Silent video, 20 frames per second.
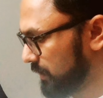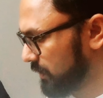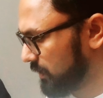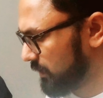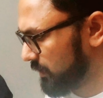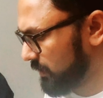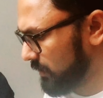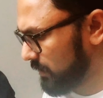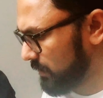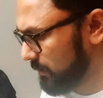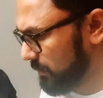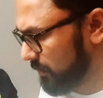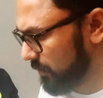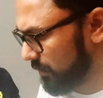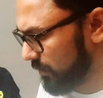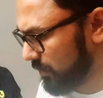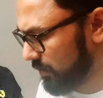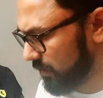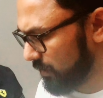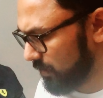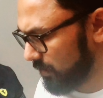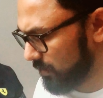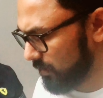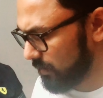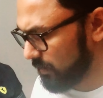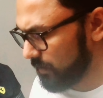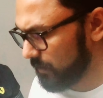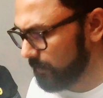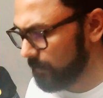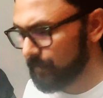I just bought the
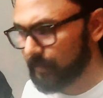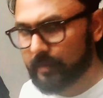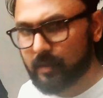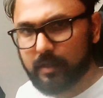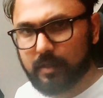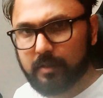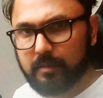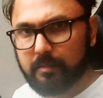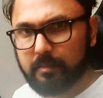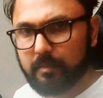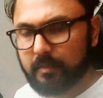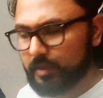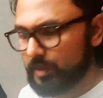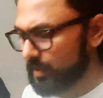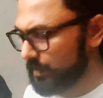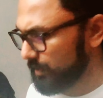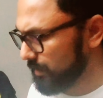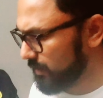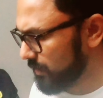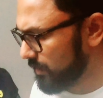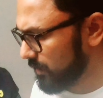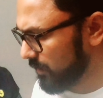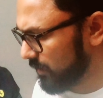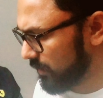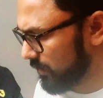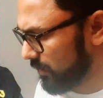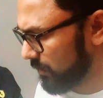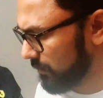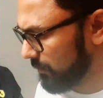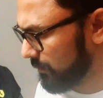
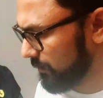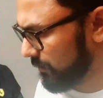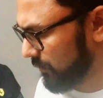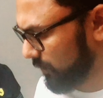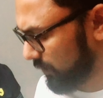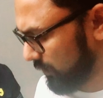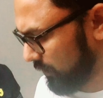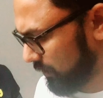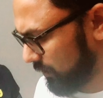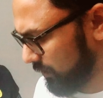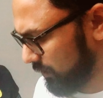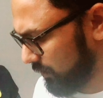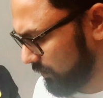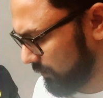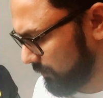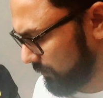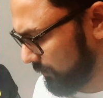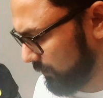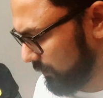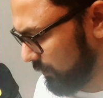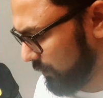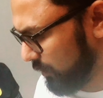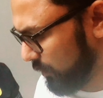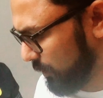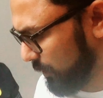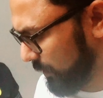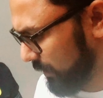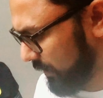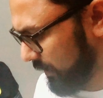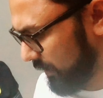Monster uh,
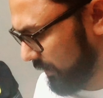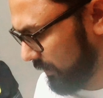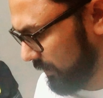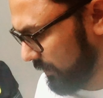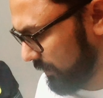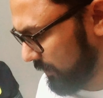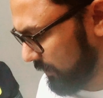Boomerang